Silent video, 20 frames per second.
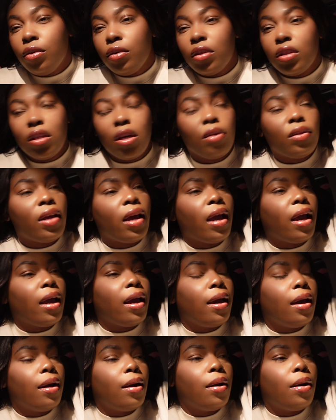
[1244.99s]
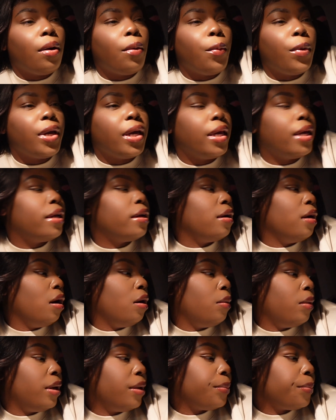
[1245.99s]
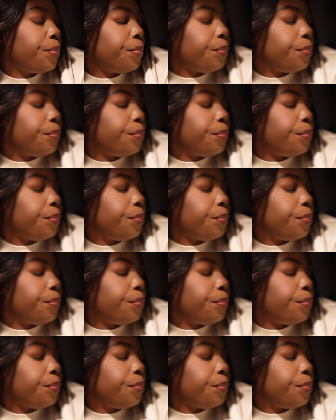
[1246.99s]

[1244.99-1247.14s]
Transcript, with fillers: so that we can get going